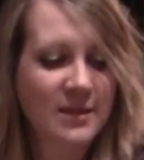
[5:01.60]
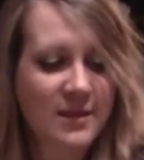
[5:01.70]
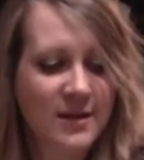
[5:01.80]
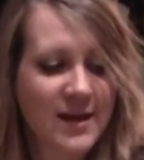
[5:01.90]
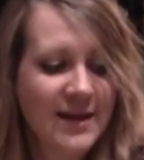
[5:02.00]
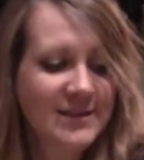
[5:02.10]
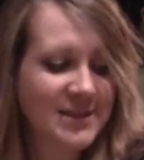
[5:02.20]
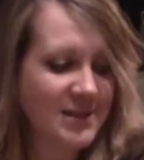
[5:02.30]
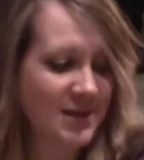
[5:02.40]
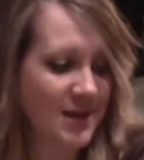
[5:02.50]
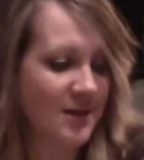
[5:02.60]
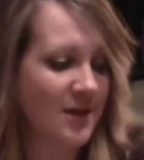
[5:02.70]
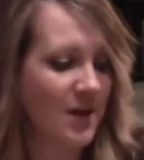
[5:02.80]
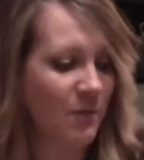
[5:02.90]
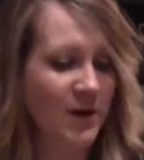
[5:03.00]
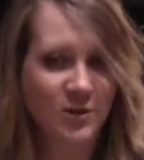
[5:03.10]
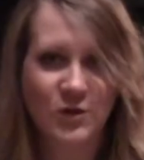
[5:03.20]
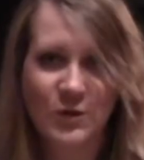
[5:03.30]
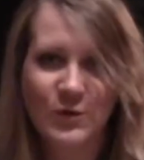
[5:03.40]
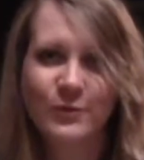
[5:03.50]
the next thing I want to
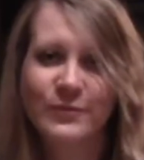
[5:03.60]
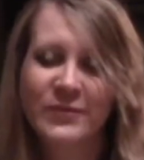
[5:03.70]
show you